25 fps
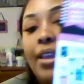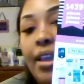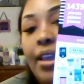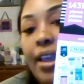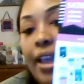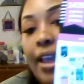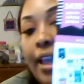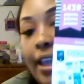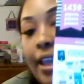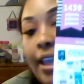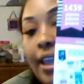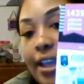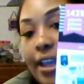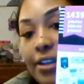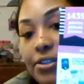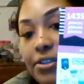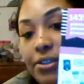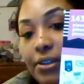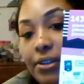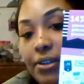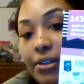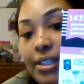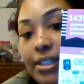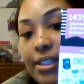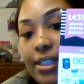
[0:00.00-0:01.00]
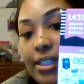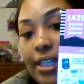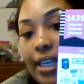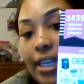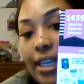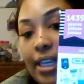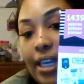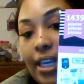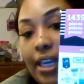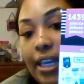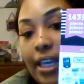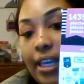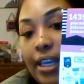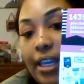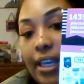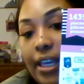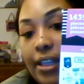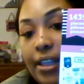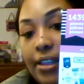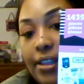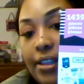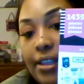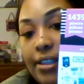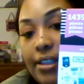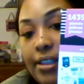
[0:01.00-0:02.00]
And as you can see,
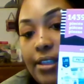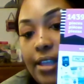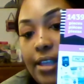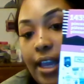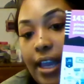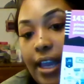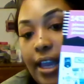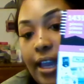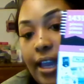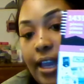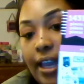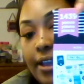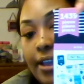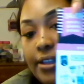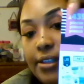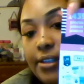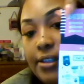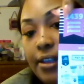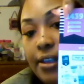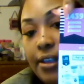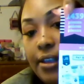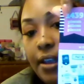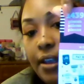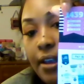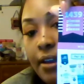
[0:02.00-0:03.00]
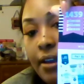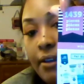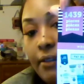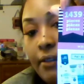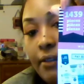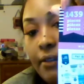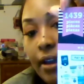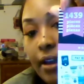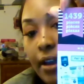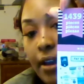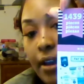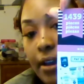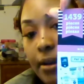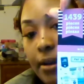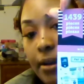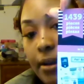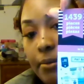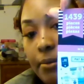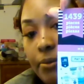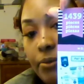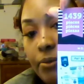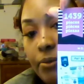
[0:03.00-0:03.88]
this has um,